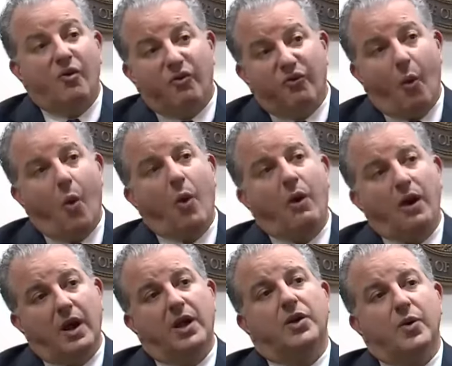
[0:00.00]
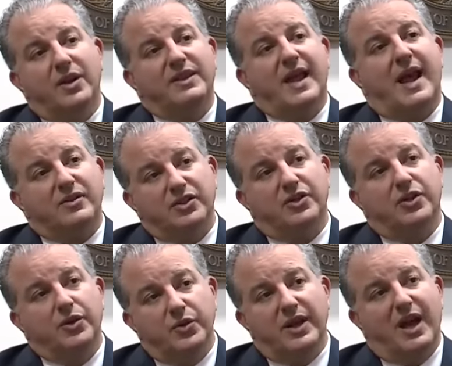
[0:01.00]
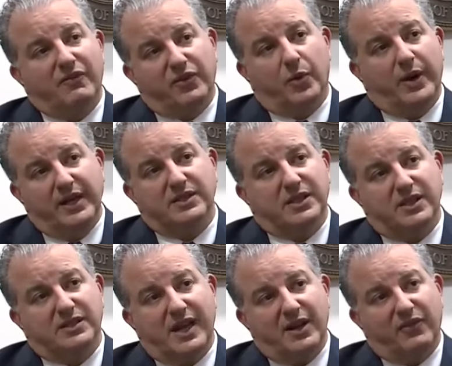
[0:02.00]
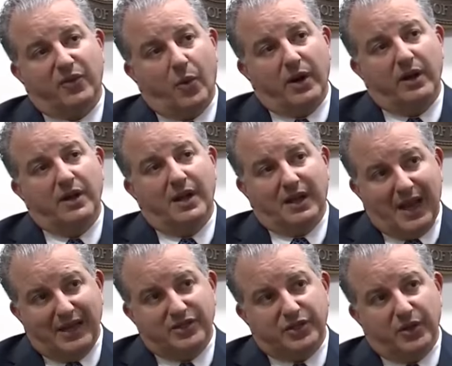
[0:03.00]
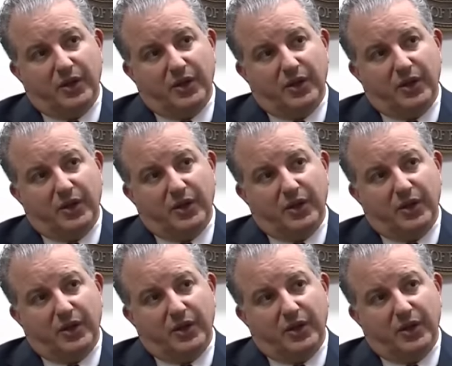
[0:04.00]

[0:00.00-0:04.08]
400,000 new net Floridians in the state of Florida last year